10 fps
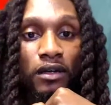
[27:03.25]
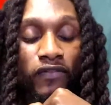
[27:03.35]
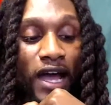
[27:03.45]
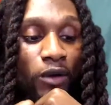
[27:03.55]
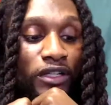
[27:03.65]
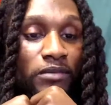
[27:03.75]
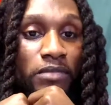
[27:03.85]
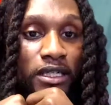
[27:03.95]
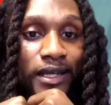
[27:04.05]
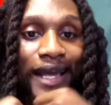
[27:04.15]
found in
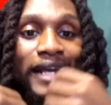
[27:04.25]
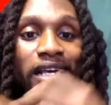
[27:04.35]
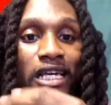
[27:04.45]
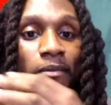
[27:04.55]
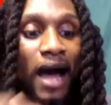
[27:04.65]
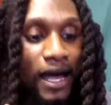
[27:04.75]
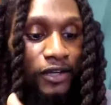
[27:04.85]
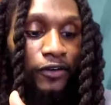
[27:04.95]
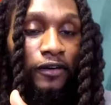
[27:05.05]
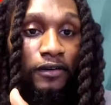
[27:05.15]
meat, heme
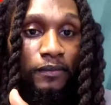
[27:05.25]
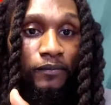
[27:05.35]
iron,